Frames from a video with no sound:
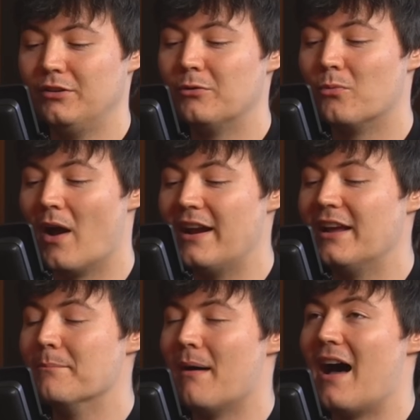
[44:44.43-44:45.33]

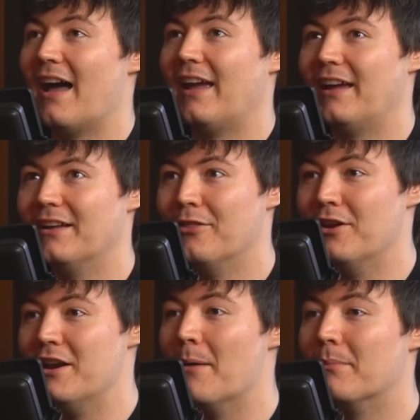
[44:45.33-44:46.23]
writing by
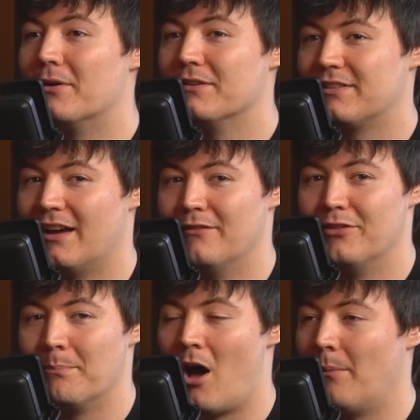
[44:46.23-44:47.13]
the numbers
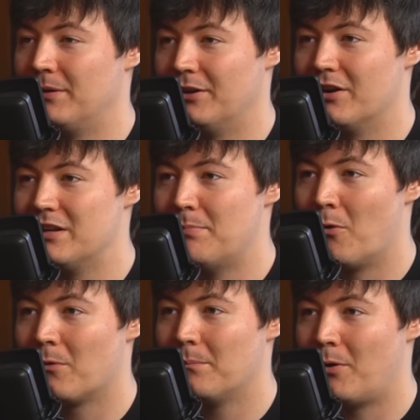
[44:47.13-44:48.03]
of the popularity
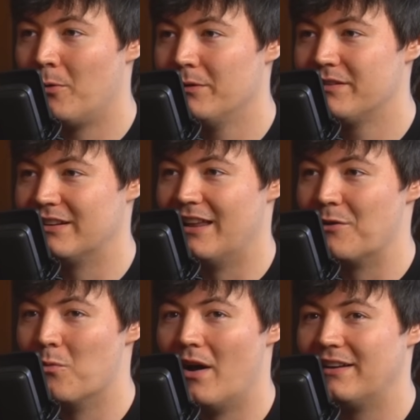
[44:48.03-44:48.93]
polls and
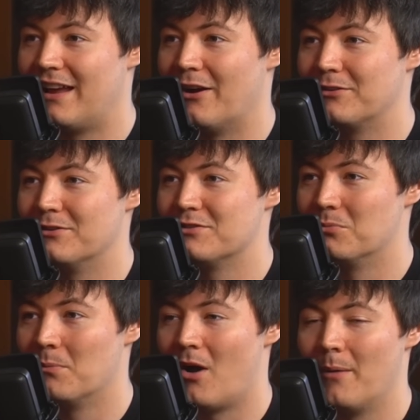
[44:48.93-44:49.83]
like what characters are
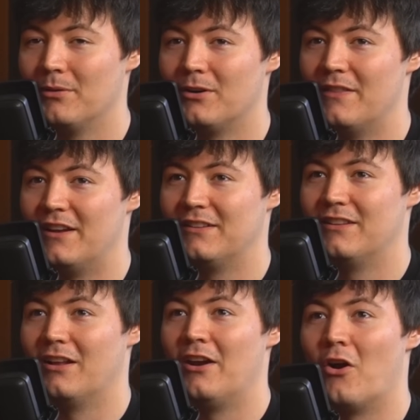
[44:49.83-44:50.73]
more popular, and then
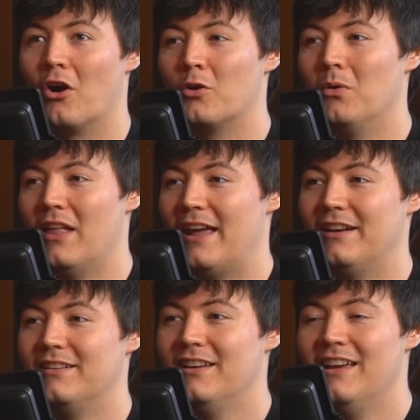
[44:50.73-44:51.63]
an arc will
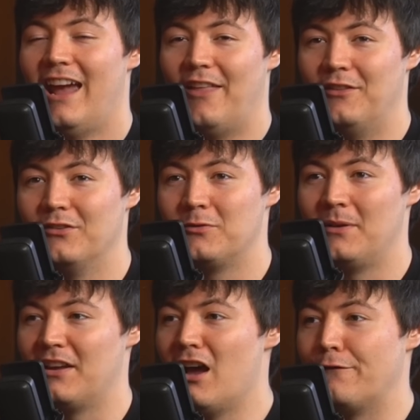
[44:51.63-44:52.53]
end, and then they'll just
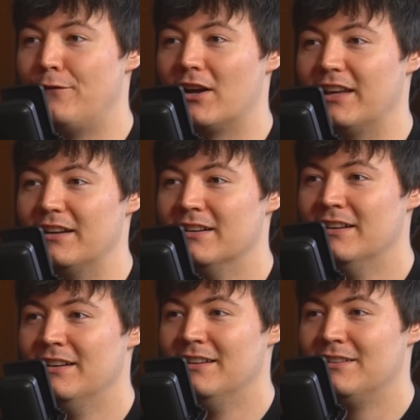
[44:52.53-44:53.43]
be like, fuck it.
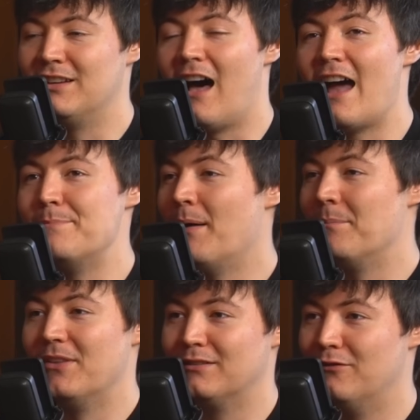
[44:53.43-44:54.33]
To hype
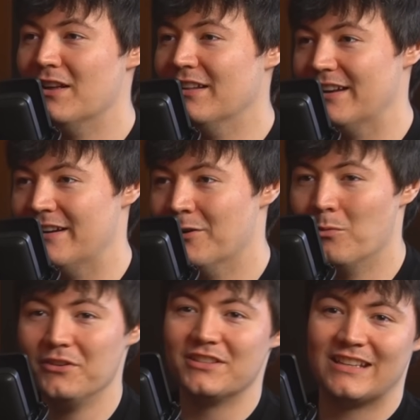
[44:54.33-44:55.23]
up this villain,
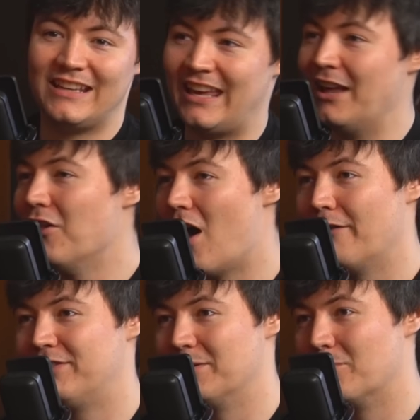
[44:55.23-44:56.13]
we'll just kill
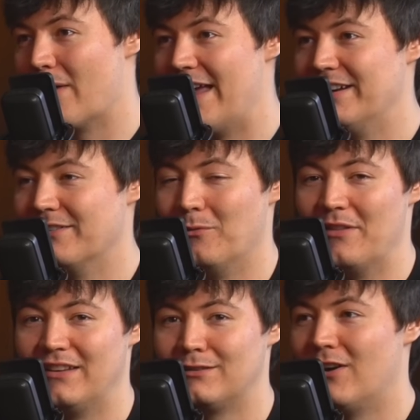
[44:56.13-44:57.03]
off
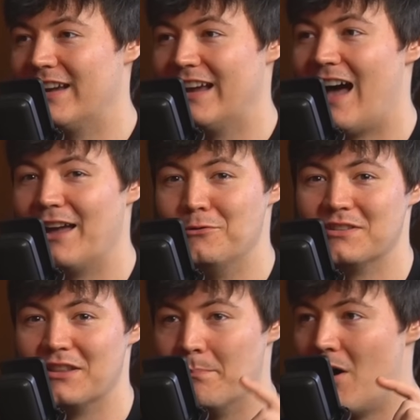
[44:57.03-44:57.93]
this fucking guy
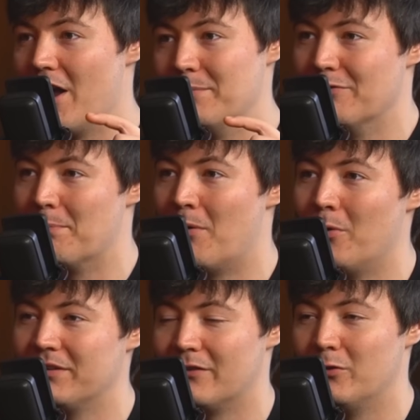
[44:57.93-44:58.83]
who's at the bottom of the
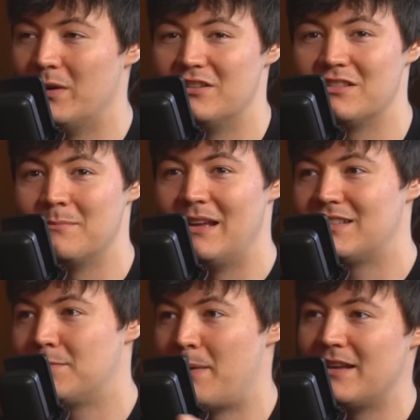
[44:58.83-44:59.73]
polls every week just to make
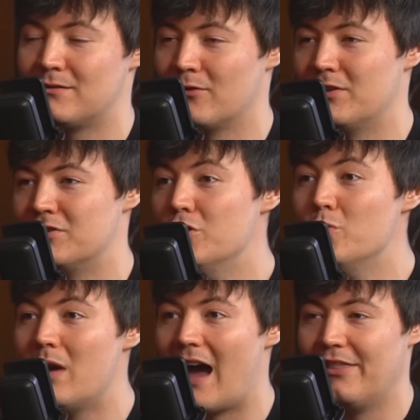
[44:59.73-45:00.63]
space for this
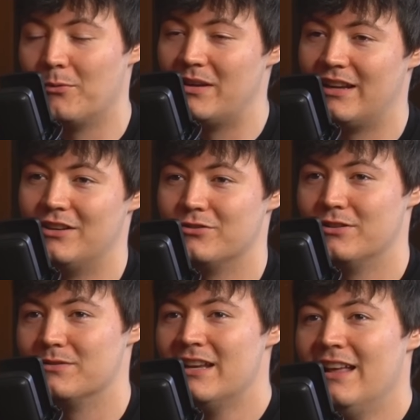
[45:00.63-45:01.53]
new guy that we can
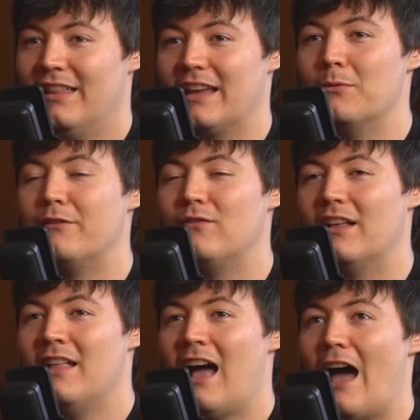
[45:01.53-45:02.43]
introduce. Like
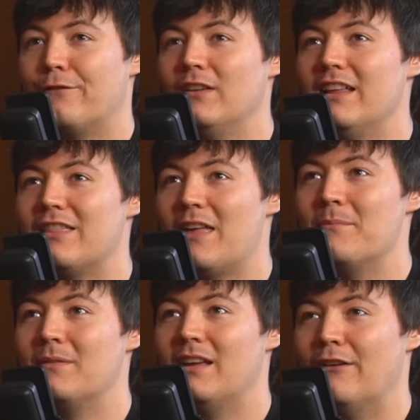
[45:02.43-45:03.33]
I feel like
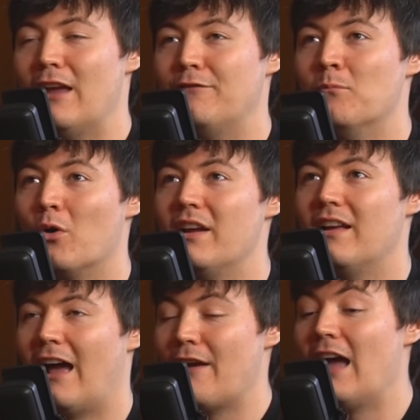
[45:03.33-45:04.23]
if Moria,
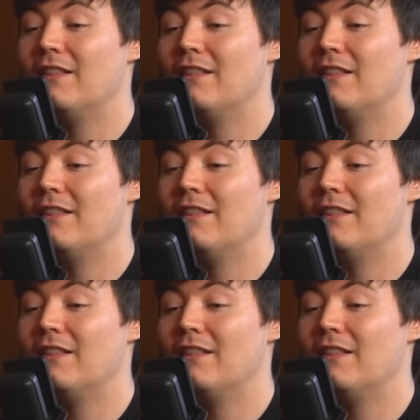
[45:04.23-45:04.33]
I